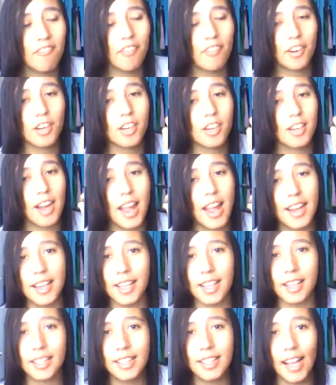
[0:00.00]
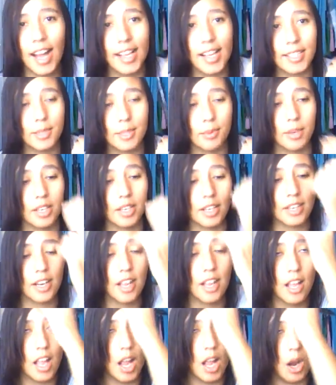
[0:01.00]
for any classwork